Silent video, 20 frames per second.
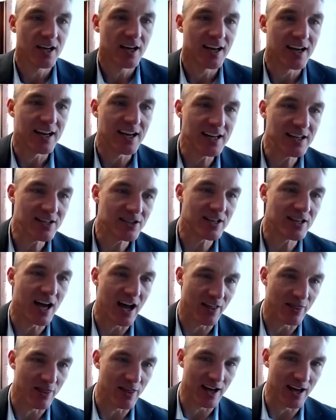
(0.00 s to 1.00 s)
He's
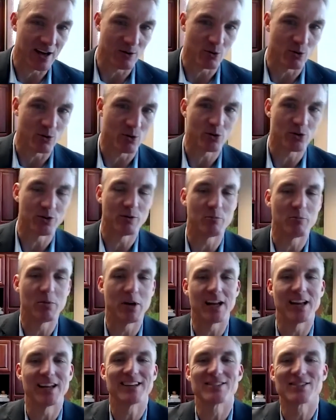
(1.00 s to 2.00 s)
not that old,
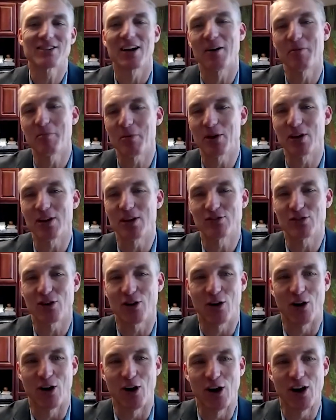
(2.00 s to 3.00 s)
but his companies
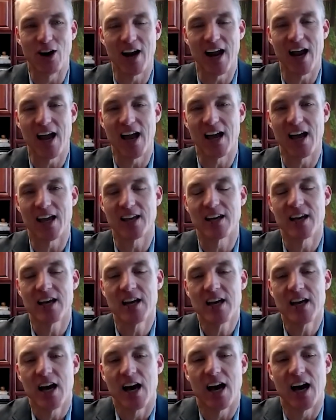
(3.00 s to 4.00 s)
are. And
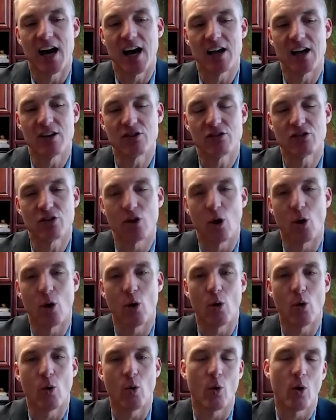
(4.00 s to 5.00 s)

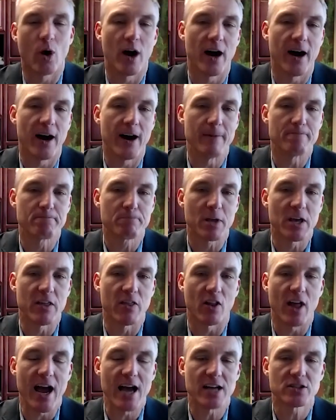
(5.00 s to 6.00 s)
in the
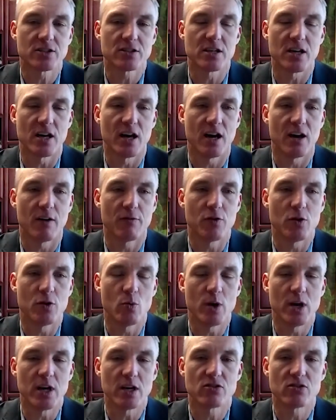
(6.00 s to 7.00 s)
last few
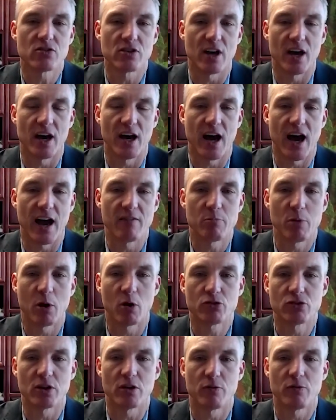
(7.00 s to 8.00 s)
weeks, I
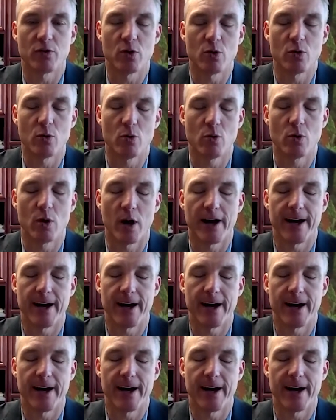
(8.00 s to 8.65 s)
posted a few